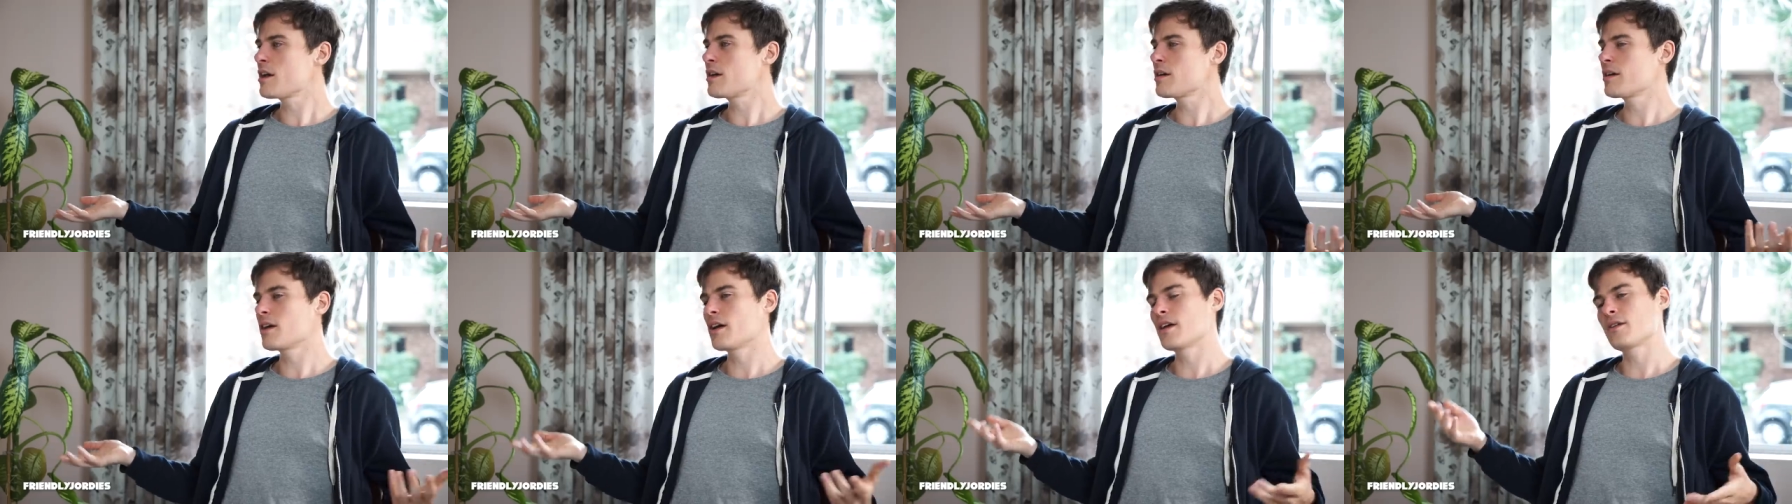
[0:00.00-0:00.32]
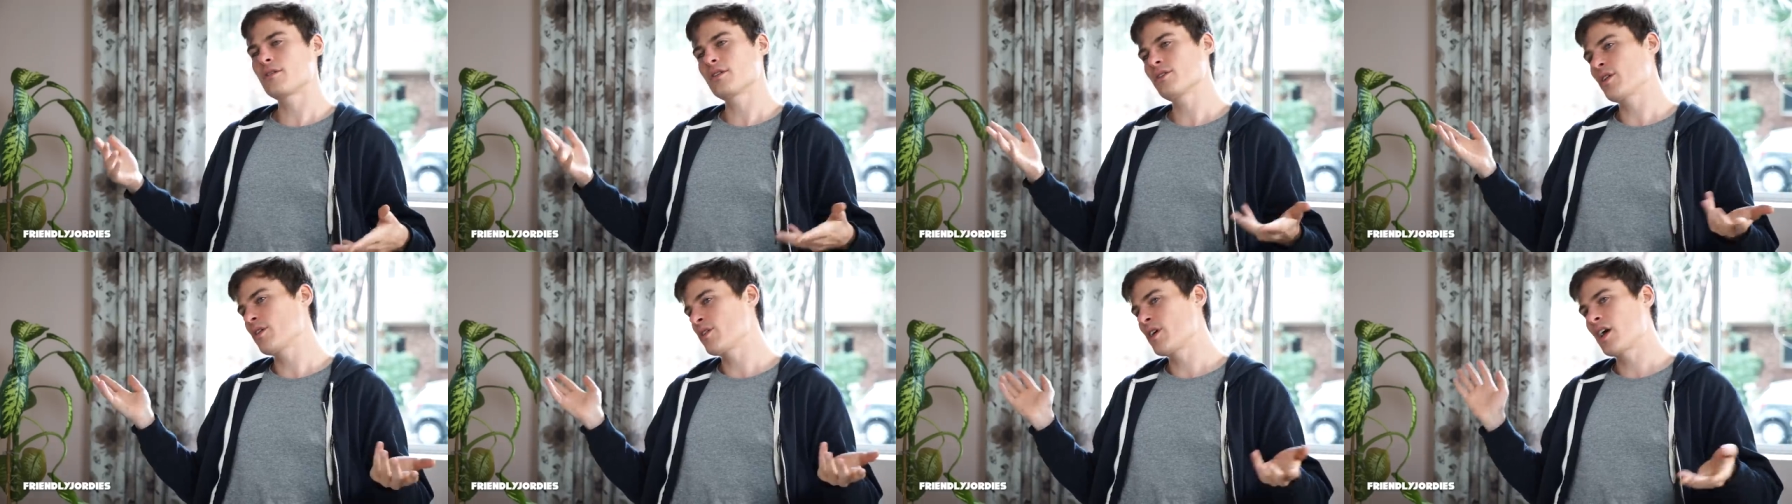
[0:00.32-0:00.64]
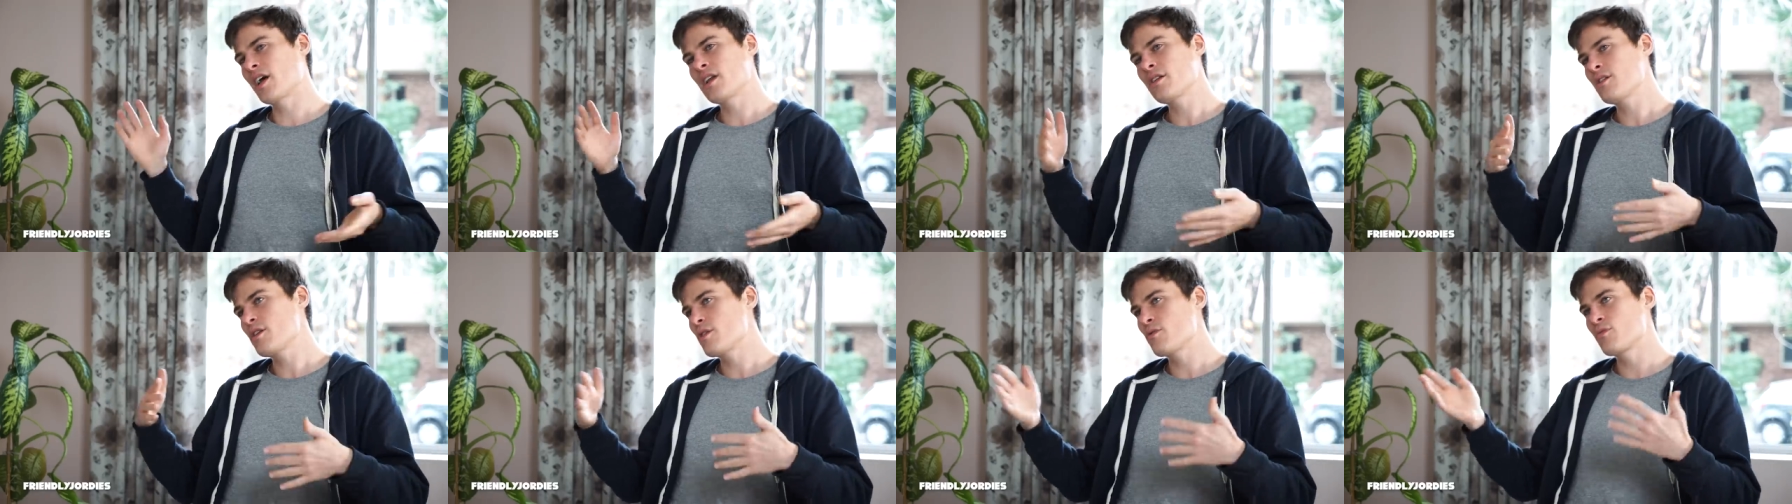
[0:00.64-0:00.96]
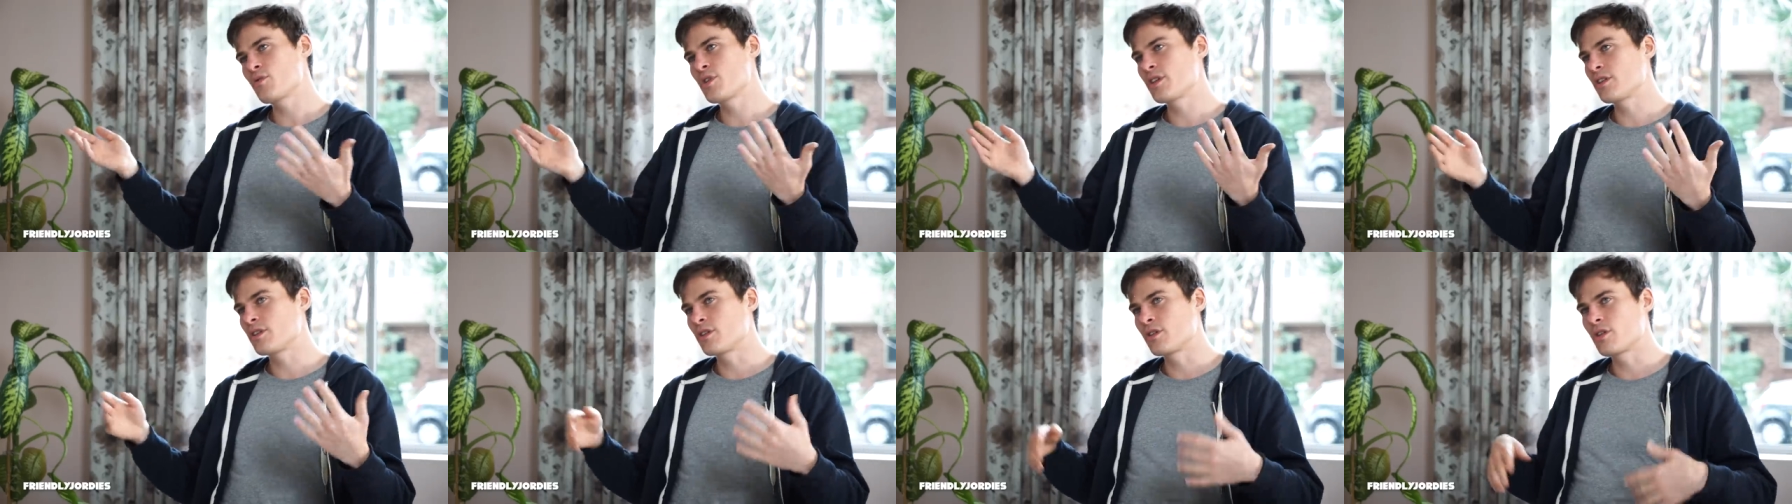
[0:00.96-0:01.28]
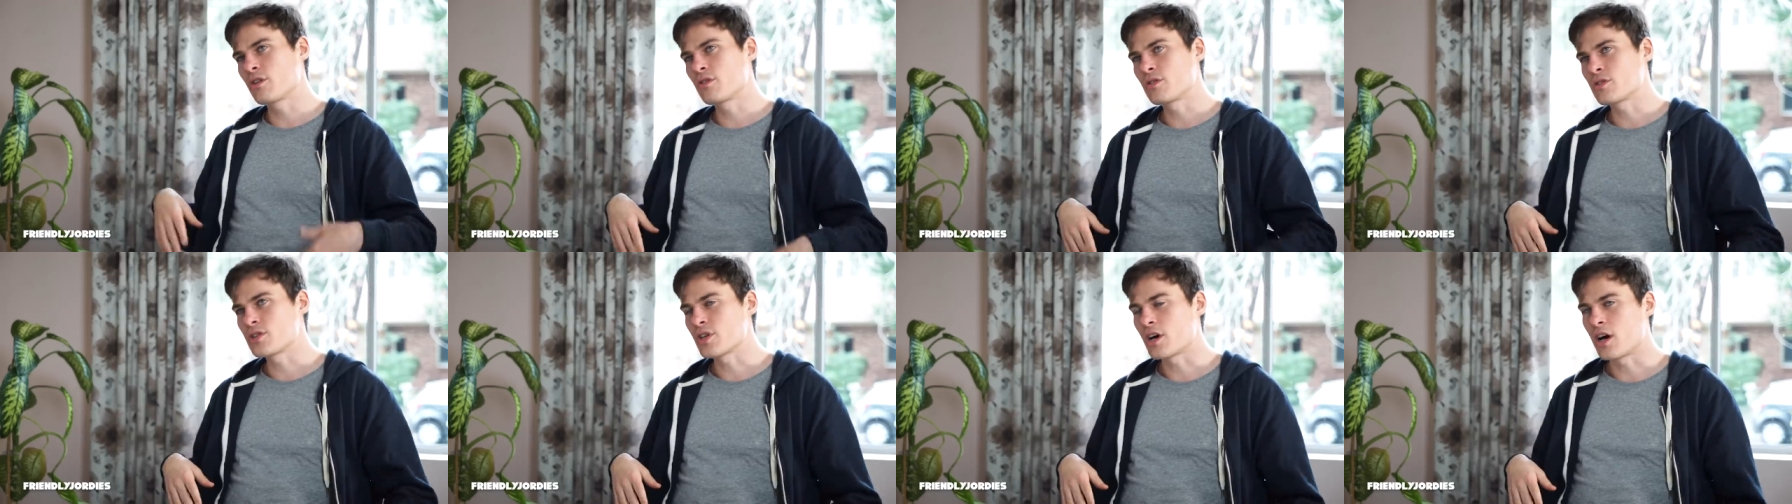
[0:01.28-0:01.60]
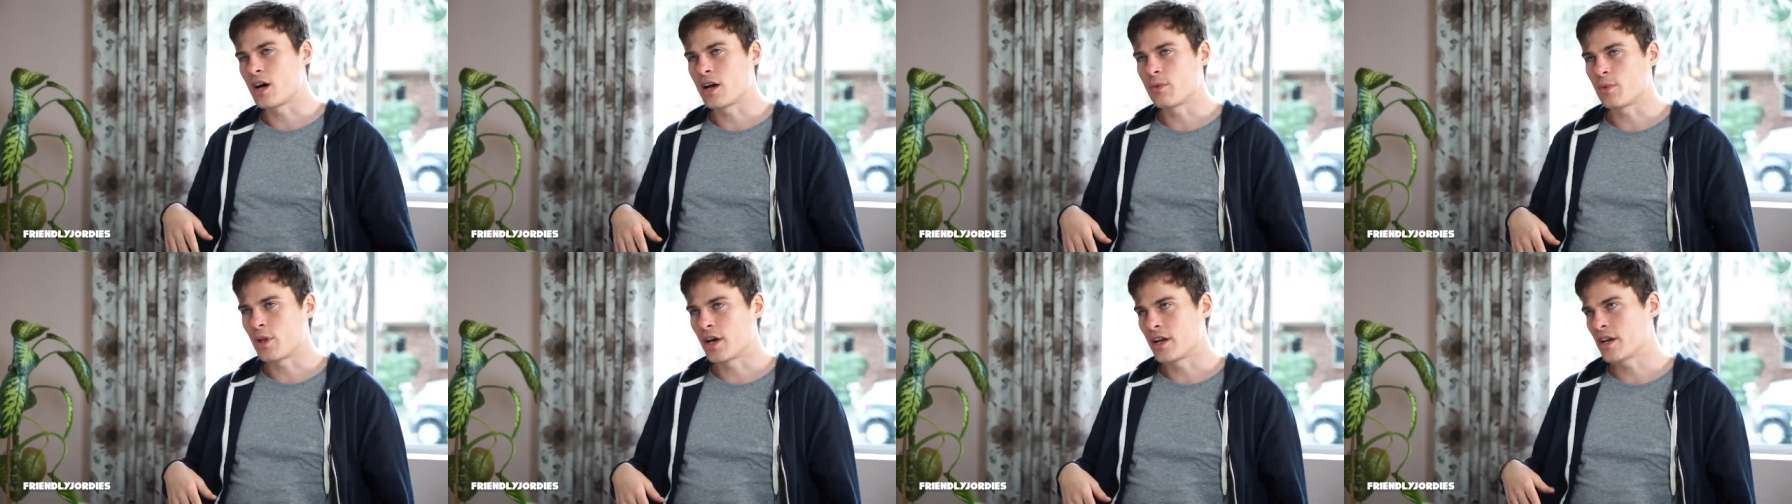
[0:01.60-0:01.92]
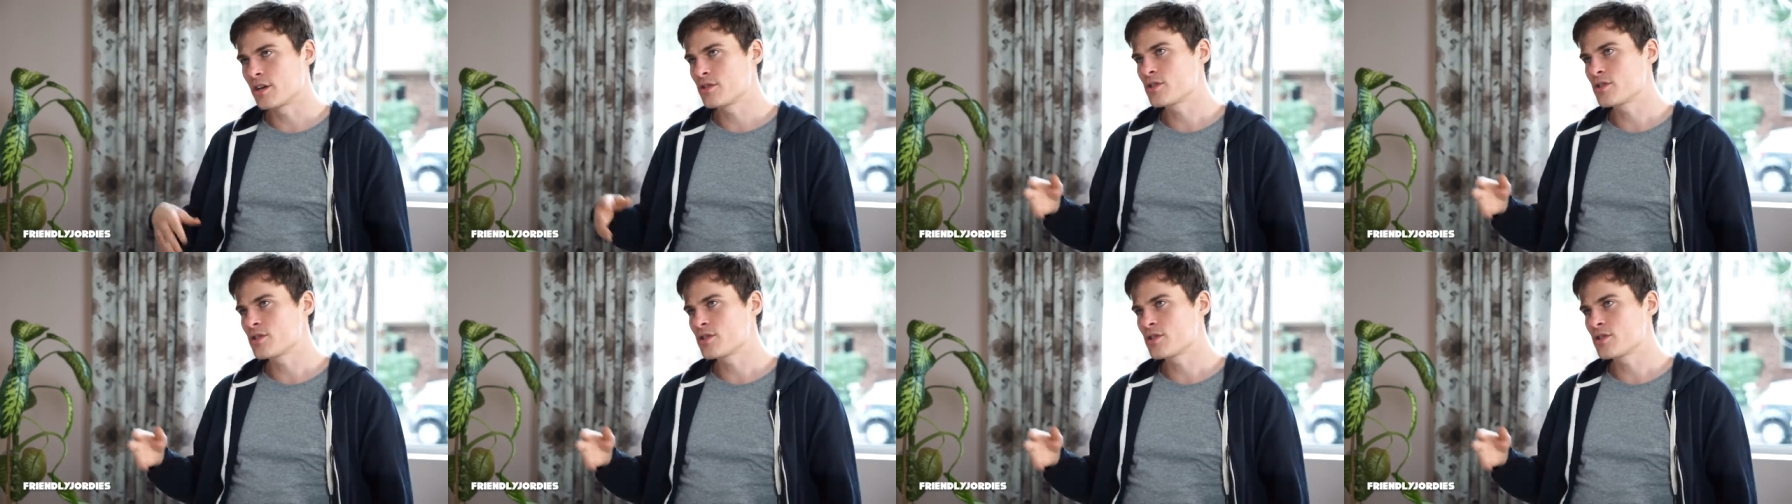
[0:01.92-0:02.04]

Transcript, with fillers: I, I, look, I don't know, really know the timeline.